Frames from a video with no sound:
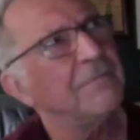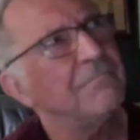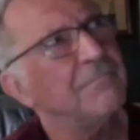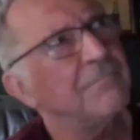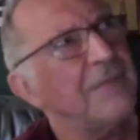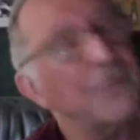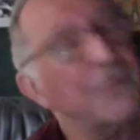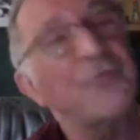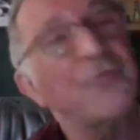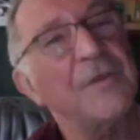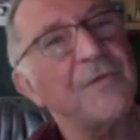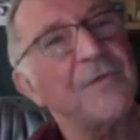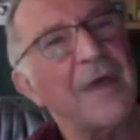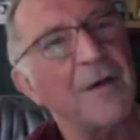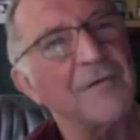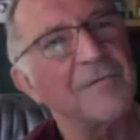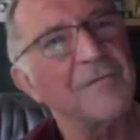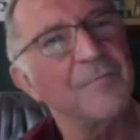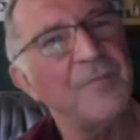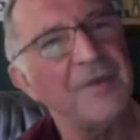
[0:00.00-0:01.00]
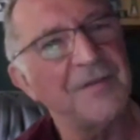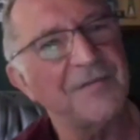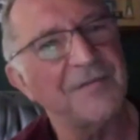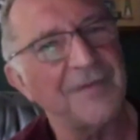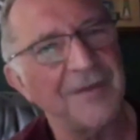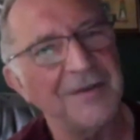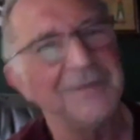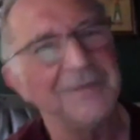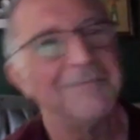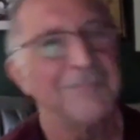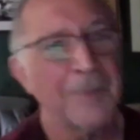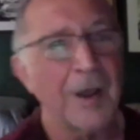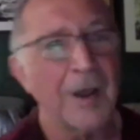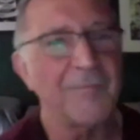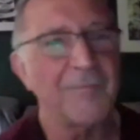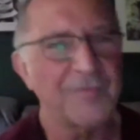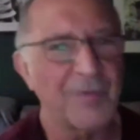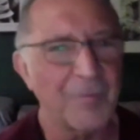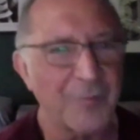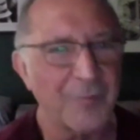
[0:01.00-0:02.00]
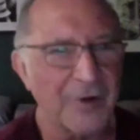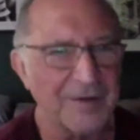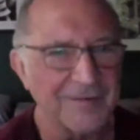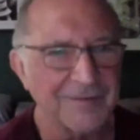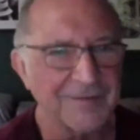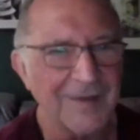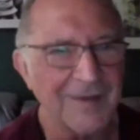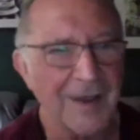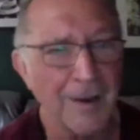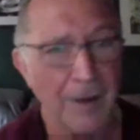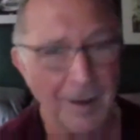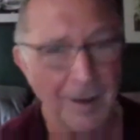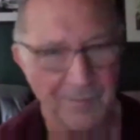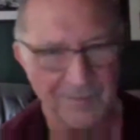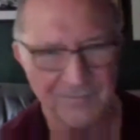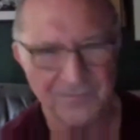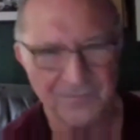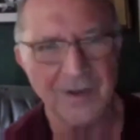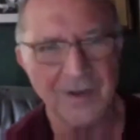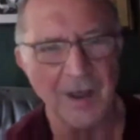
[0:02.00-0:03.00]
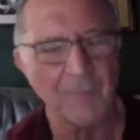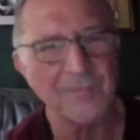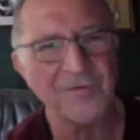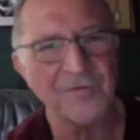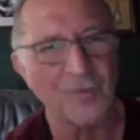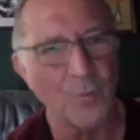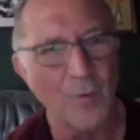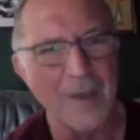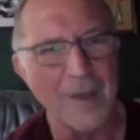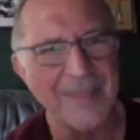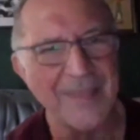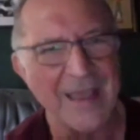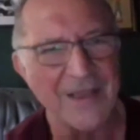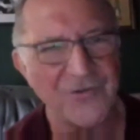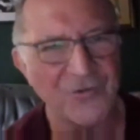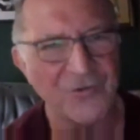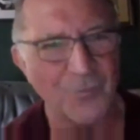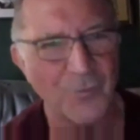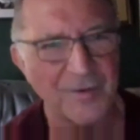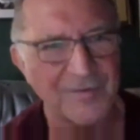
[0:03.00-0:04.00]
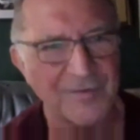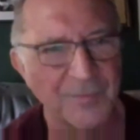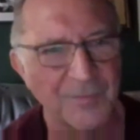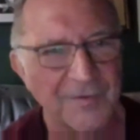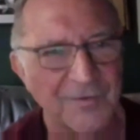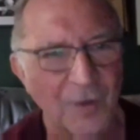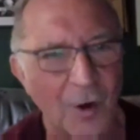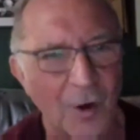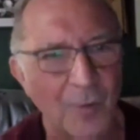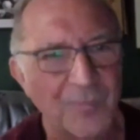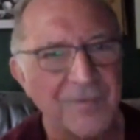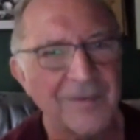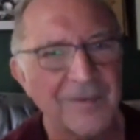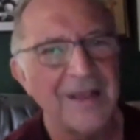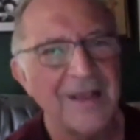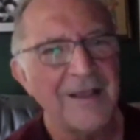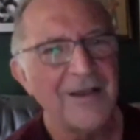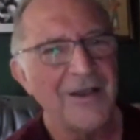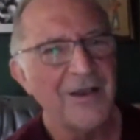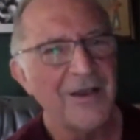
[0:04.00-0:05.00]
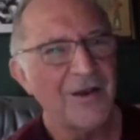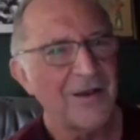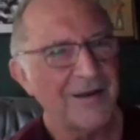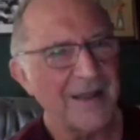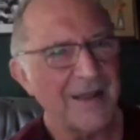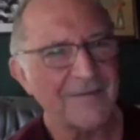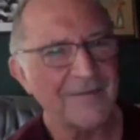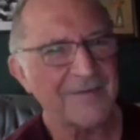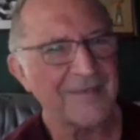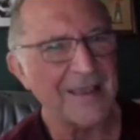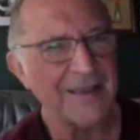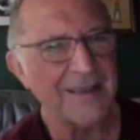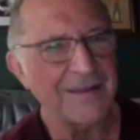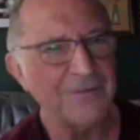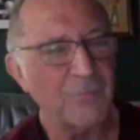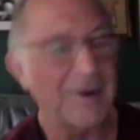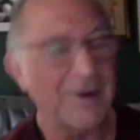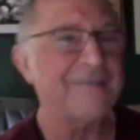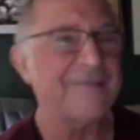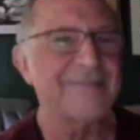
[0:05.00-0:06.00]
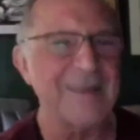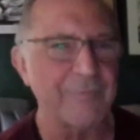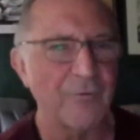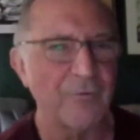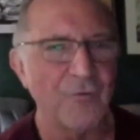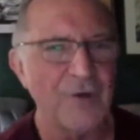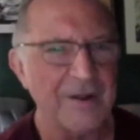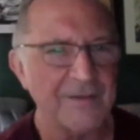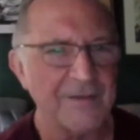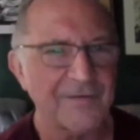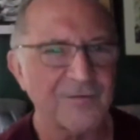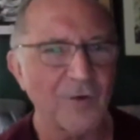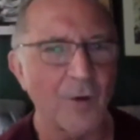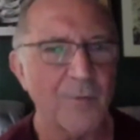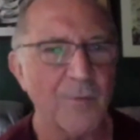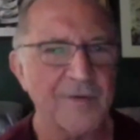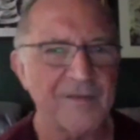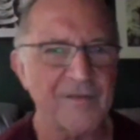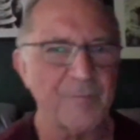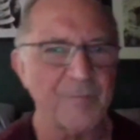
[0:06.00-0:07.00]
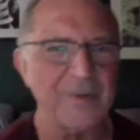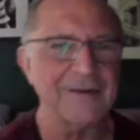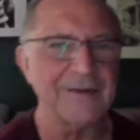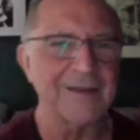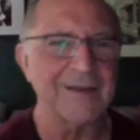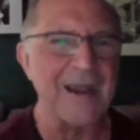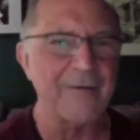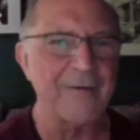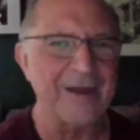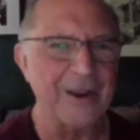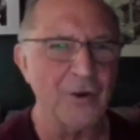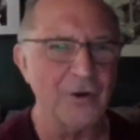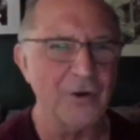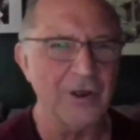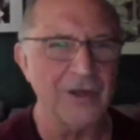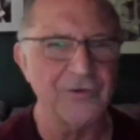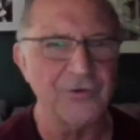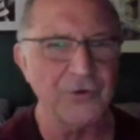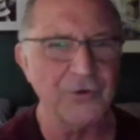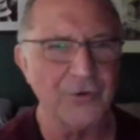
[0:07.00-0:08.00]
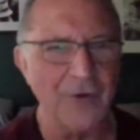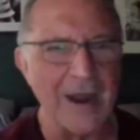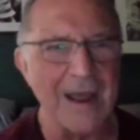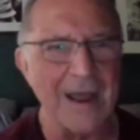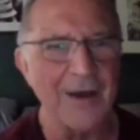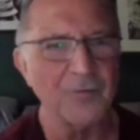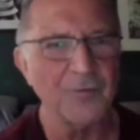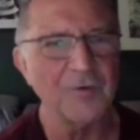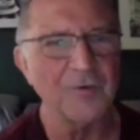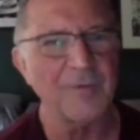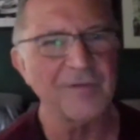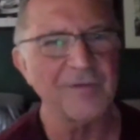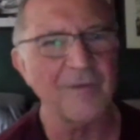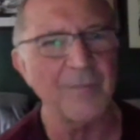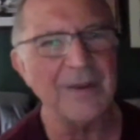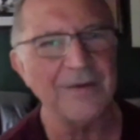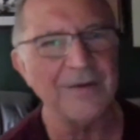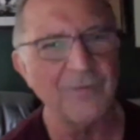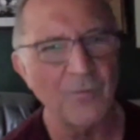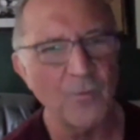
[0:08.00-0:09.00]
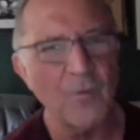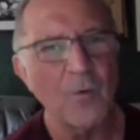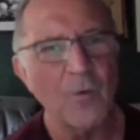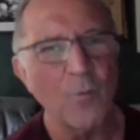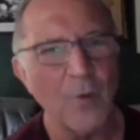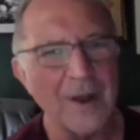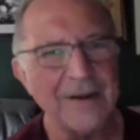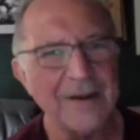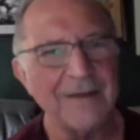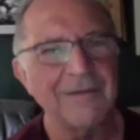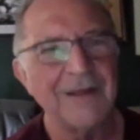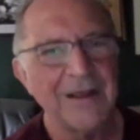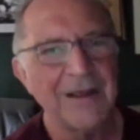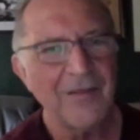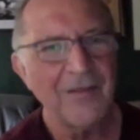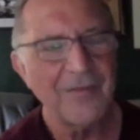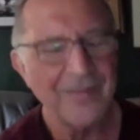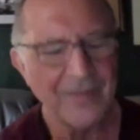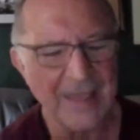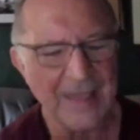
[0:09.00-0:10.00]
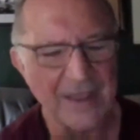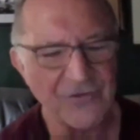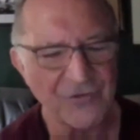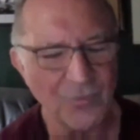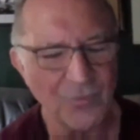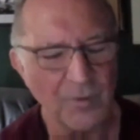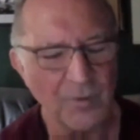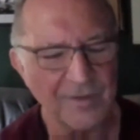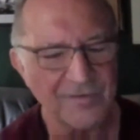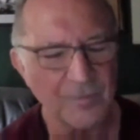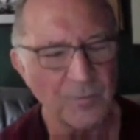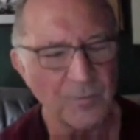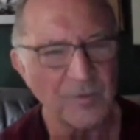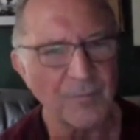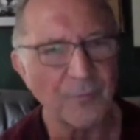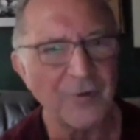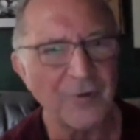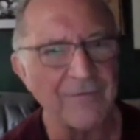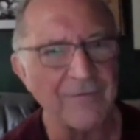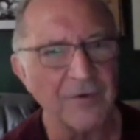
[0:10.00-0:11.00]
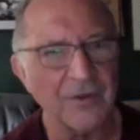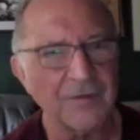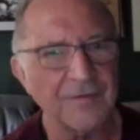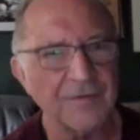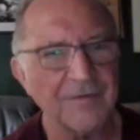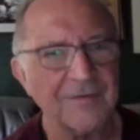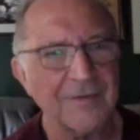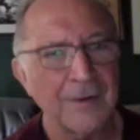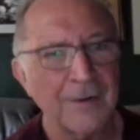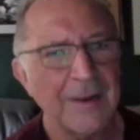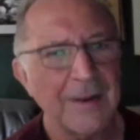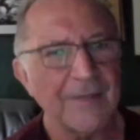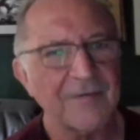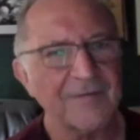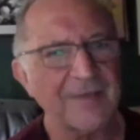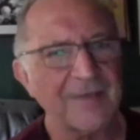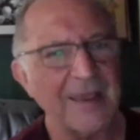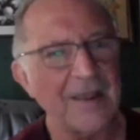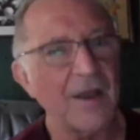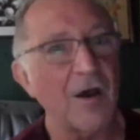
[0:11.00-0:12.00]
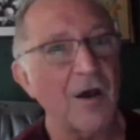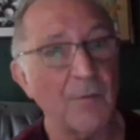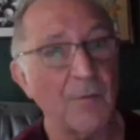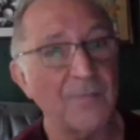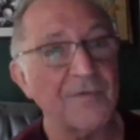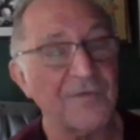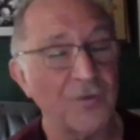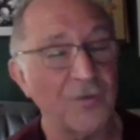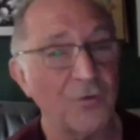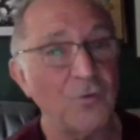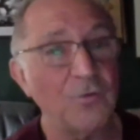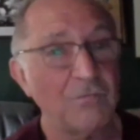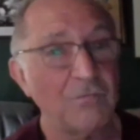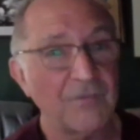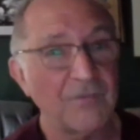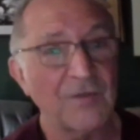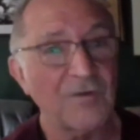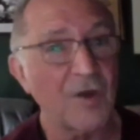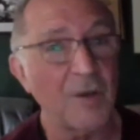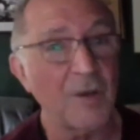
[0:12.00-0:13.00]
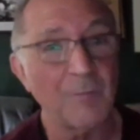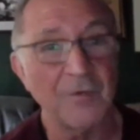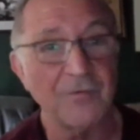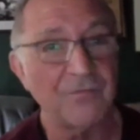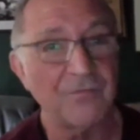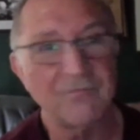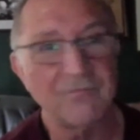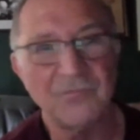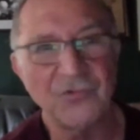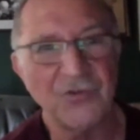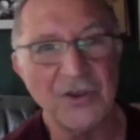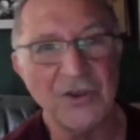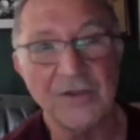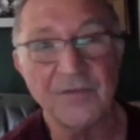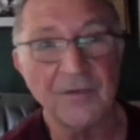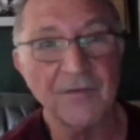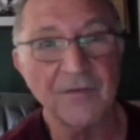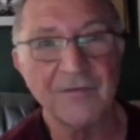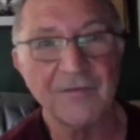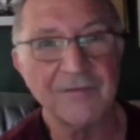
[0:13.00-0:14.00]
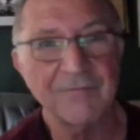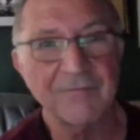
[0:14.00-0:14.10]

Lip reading: 3000 BC up to the present, up to when the ancient wisdom stopped. Let's say, well, it's never really stopped. It's been carrying on underground. But I mean, when the ancient wisdom was prevalent, let's say up to the time of Jesus,